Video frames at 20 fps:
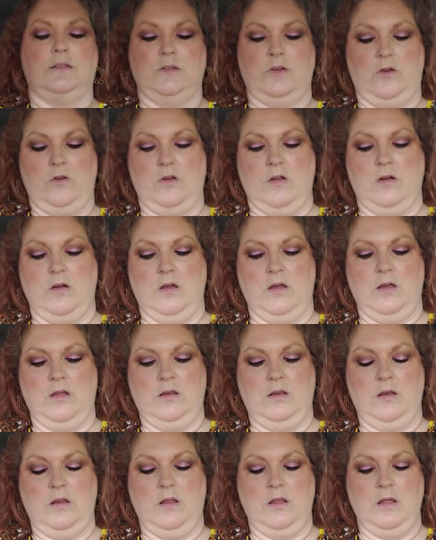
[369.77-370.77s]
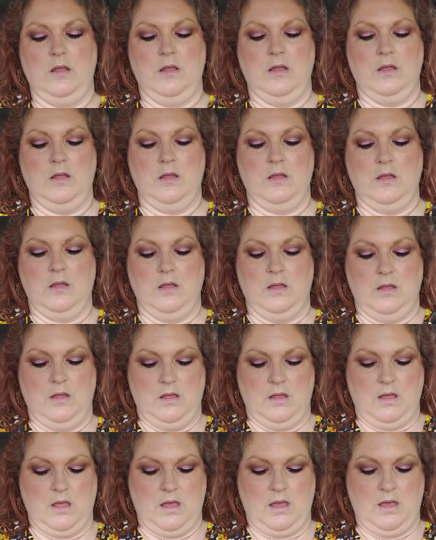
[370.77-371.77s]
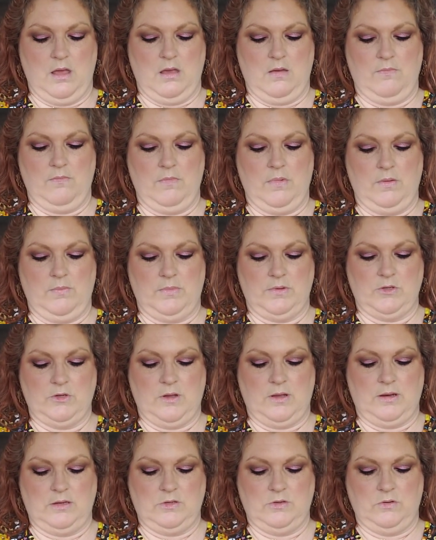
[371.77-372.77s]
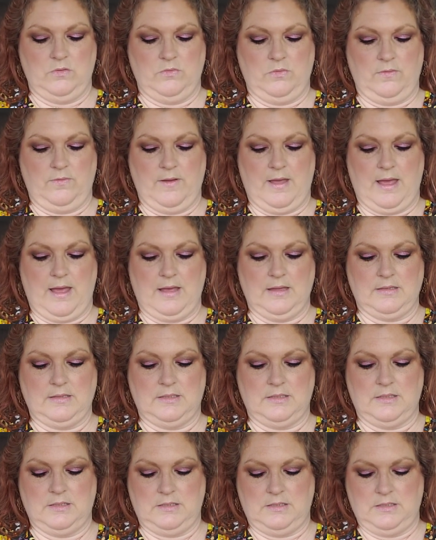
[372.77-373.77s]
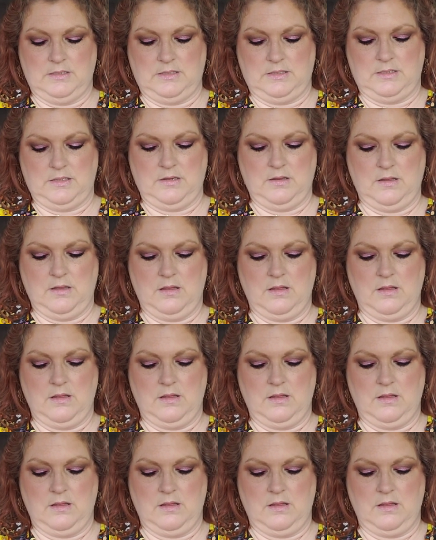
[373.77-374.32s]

turn on. Um, I'm going to try to do it real fast. Just